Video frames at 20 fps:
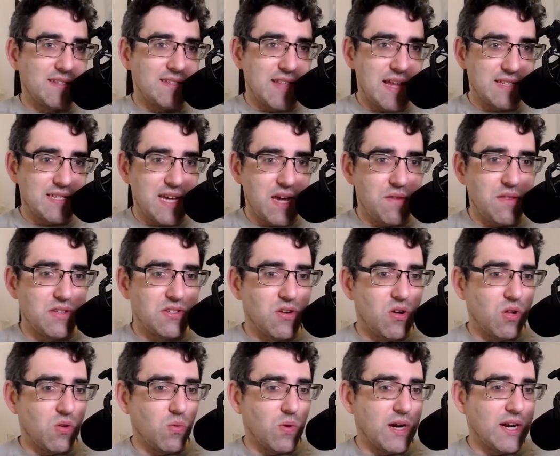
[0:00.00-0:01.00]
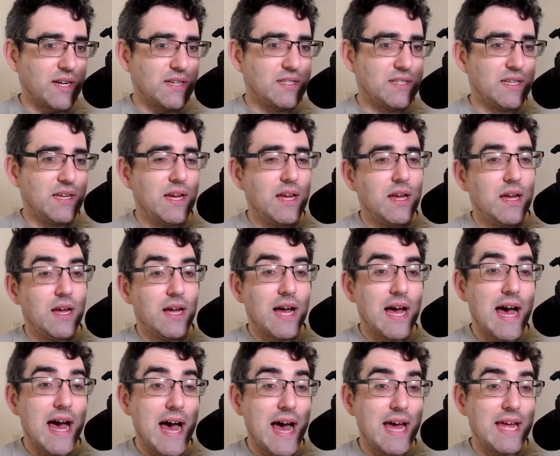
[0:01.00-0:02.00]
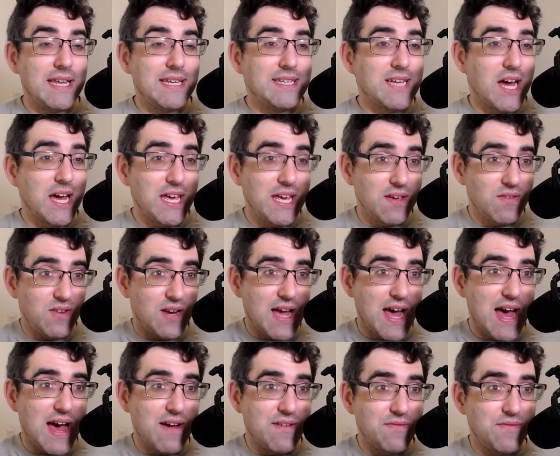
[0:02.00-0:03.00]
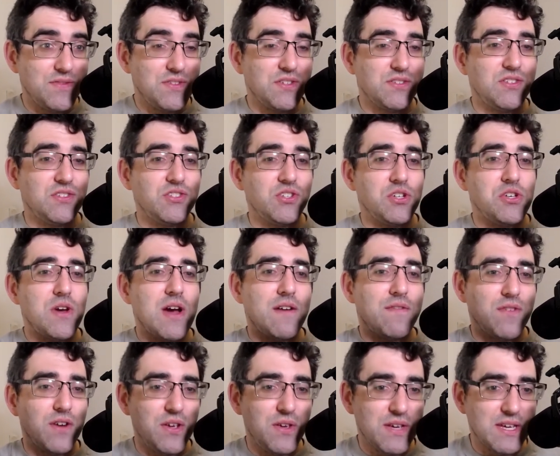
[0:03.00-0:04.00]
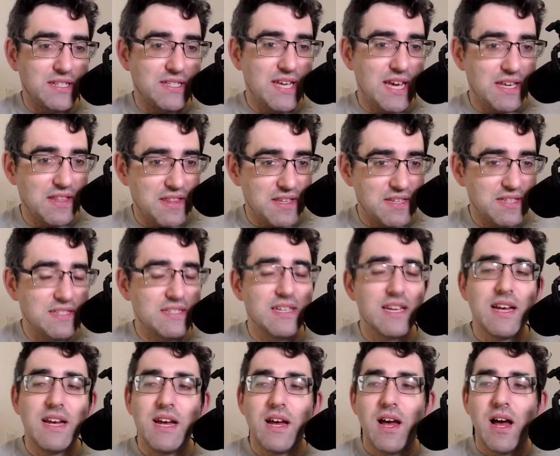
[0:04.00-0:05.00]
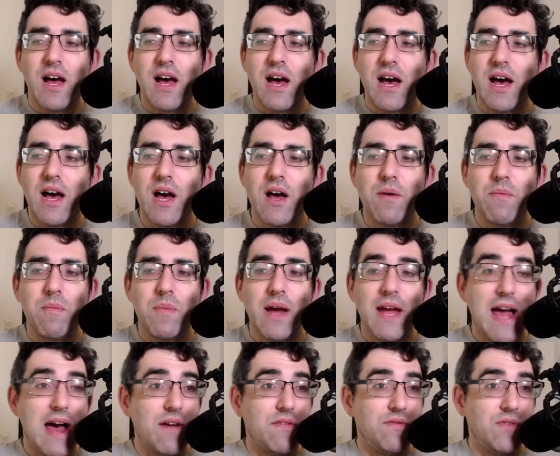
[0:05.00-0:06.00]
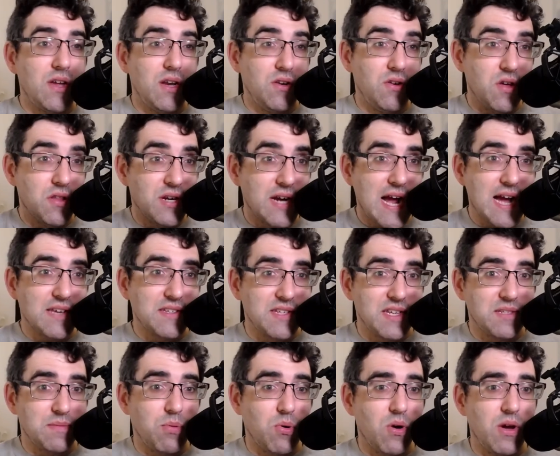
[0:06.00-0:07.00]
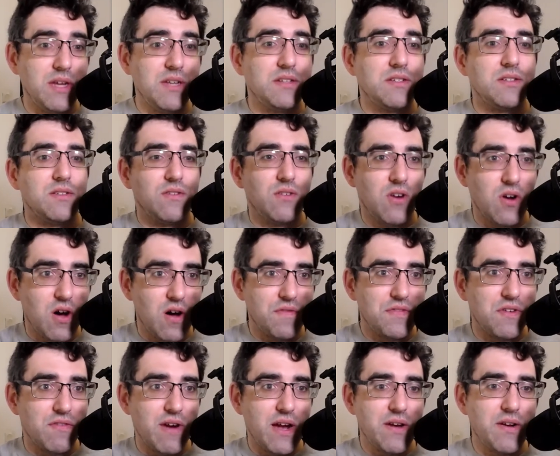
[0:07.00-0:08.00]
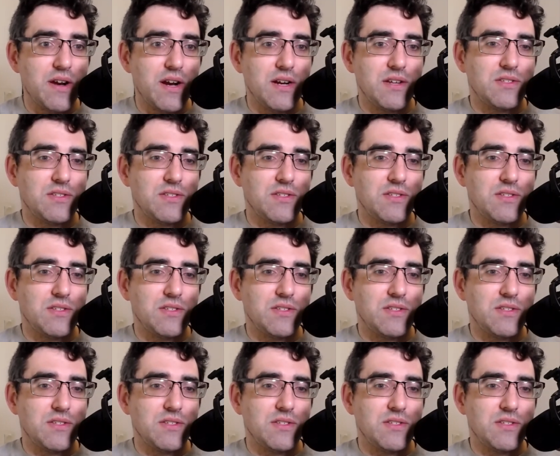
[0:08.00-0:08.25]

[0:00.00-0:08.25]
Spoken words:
That's how this all works. And I even have, just to show you how far you can take this, I have another access point off the router.